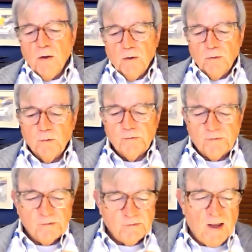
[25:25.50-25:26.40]
used
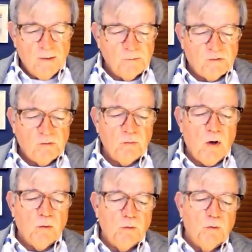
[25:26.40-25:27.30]
the same
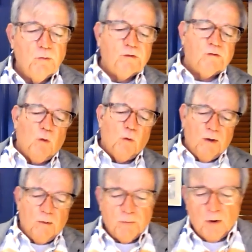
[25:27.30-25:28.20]
pseudo-news story
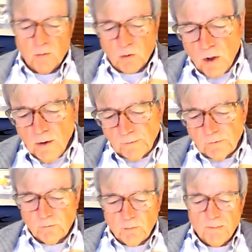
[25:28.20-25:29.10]
approach to
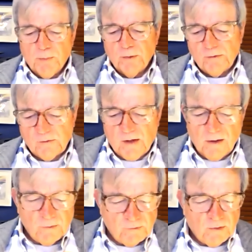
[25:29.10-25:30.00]
triple its
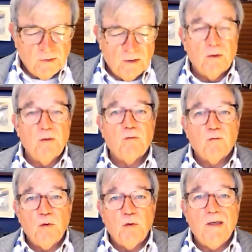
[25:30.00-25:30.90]
sales to nearly
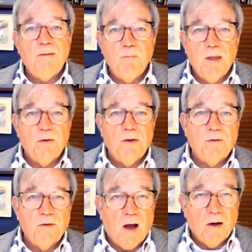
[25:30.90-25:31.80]
three million
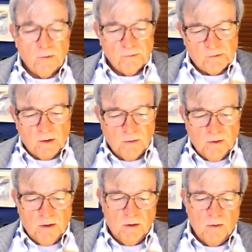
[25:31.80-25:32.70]
dollars a
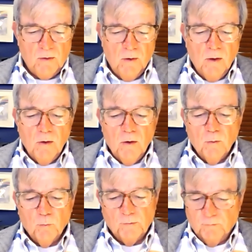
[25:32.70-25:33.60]
year.
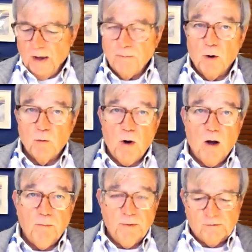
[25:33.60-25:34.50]
When
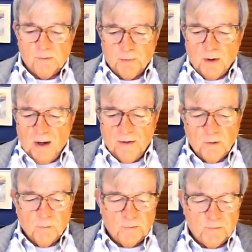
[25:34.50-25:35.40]
VapoRub is applied
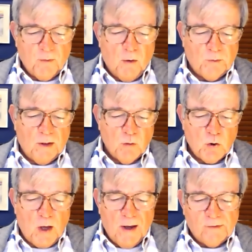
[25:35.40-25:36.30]
over throat and
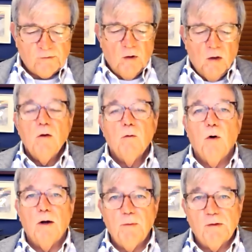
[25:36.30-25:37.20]
chest,
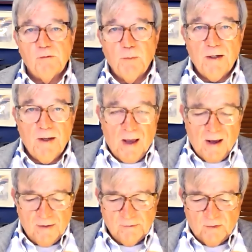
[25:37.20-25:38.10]
one of its many
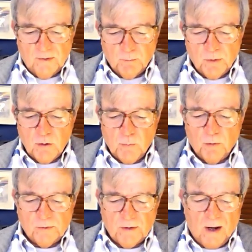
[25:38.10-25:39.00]
ads in the
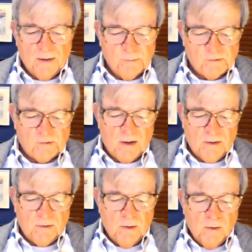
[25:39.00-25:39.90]
Bridgeport Times
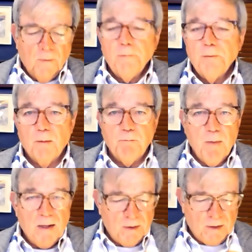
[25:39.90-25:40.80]
stated, the
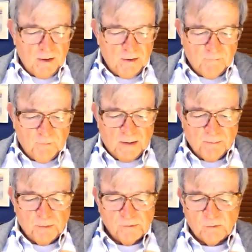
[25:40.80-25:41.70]
medicated
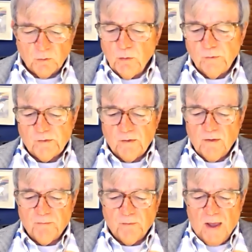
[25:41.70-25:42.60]
vapors loosen the
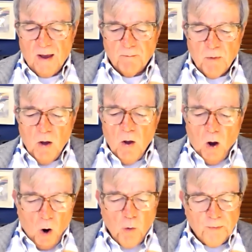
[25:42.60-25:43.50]
phlegm,
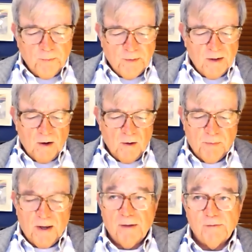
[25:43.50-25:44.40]
open the air
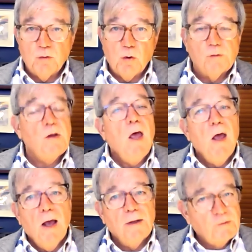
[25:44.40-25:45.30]
passages,
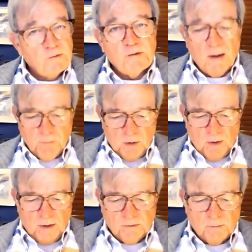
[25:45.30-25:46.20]
and
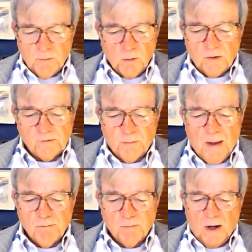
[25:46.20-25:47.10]
stimulate the mucous
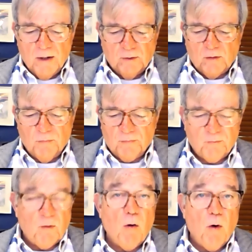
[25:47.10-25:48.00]
membrane to
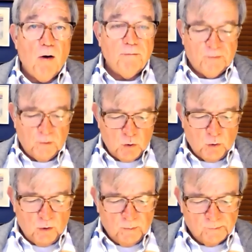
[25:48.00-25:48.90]
throw off the
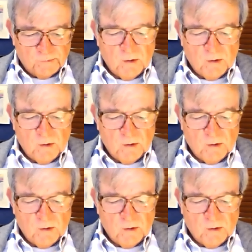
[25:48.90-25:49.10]
germs.